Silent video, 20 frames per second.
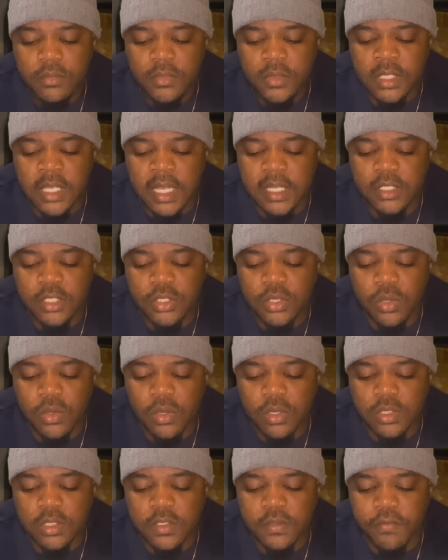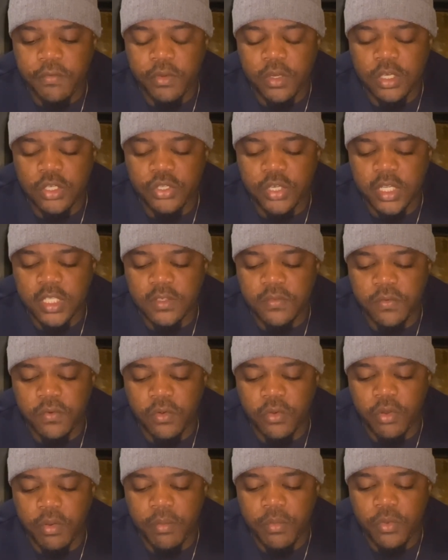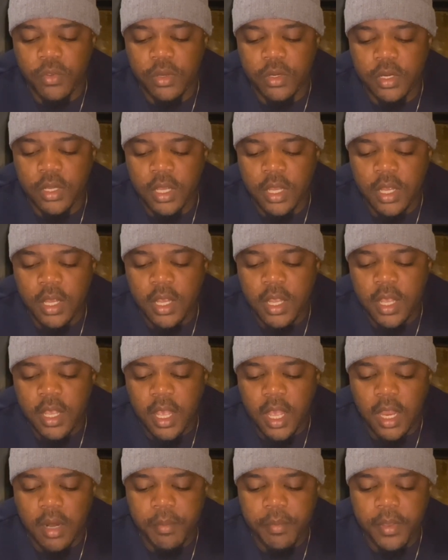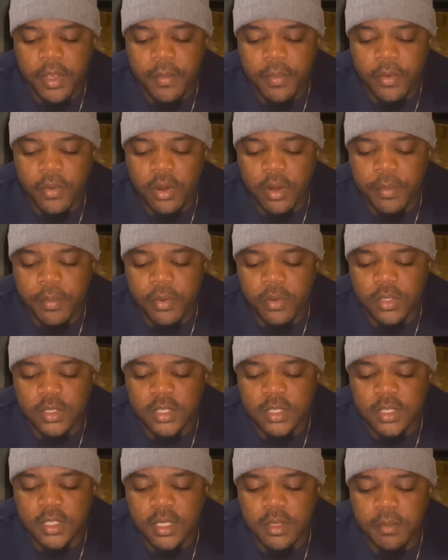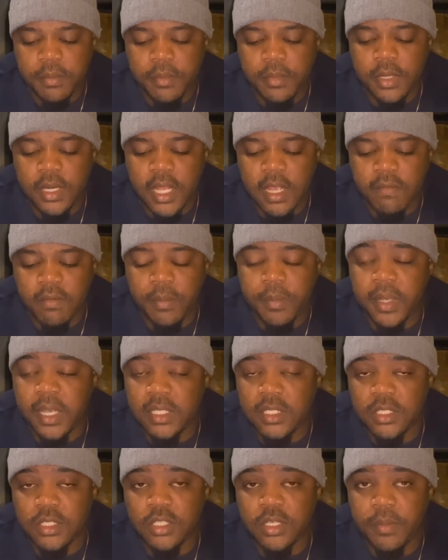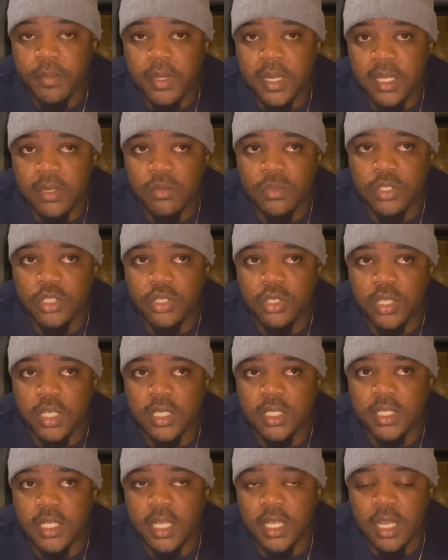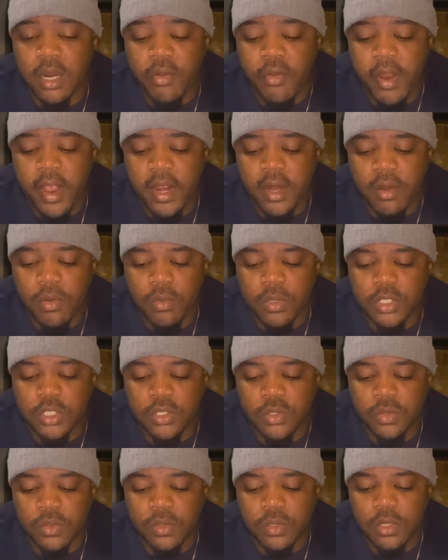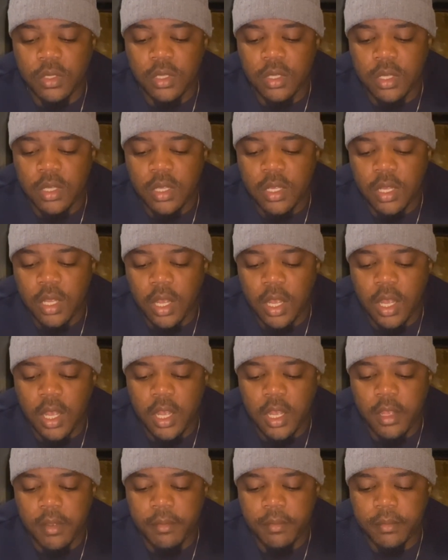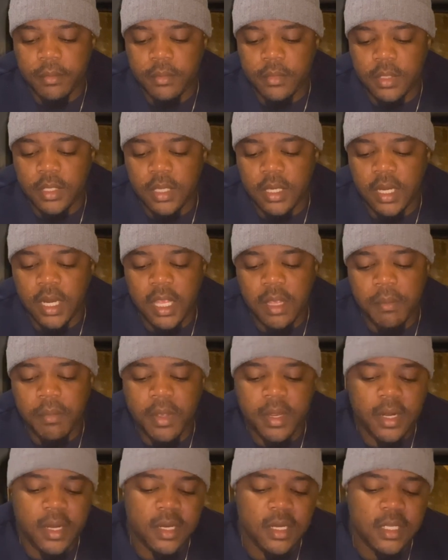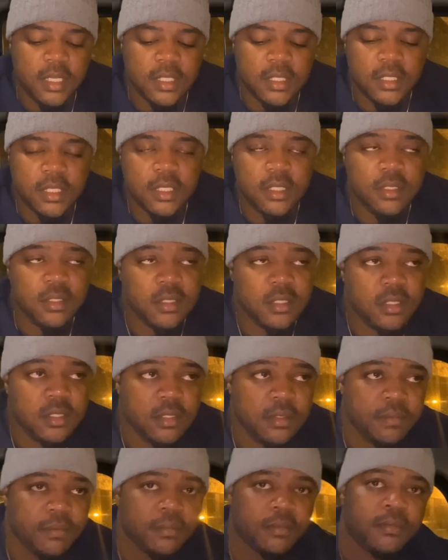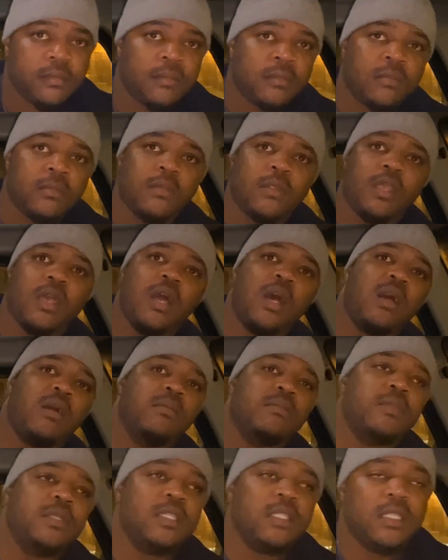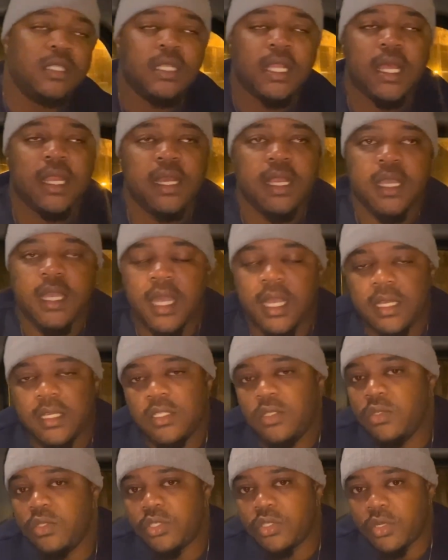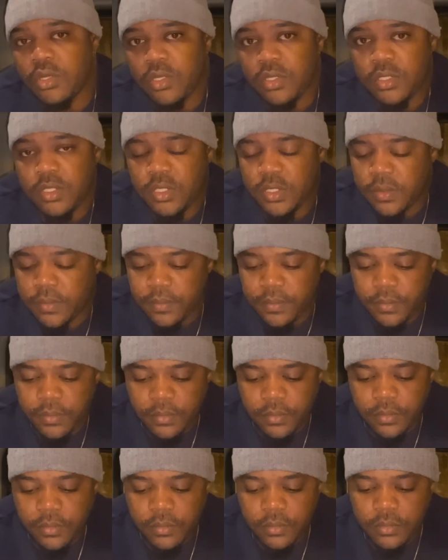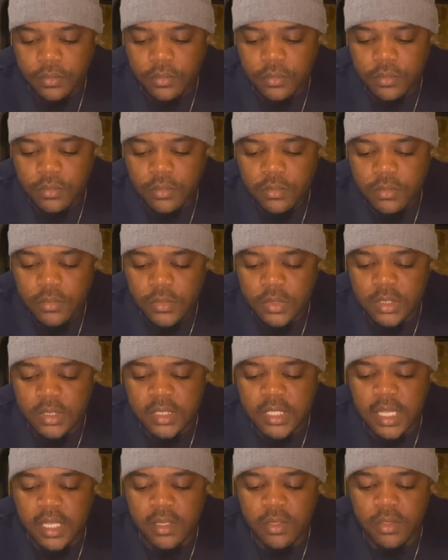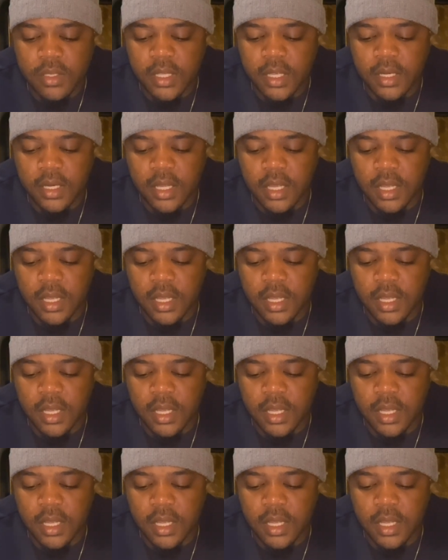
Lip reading: and tolls, free transfer remote, and paperwork processing. They have a passenger plan which you can take a rider with you. Late model leasings, meaning that they got new trucks that you can